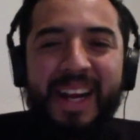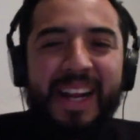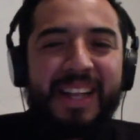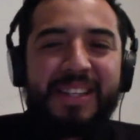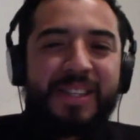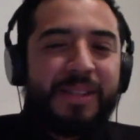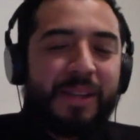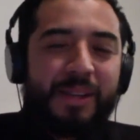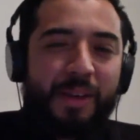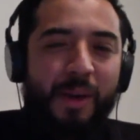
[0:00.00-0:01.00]
Let's just
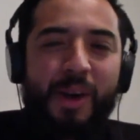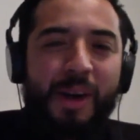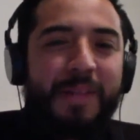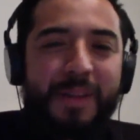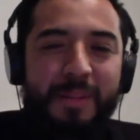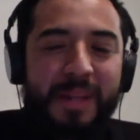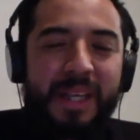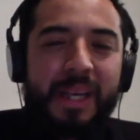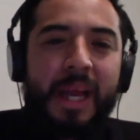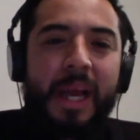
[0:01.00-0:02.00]
go
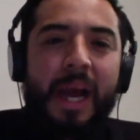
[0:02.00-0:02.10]
comfortably.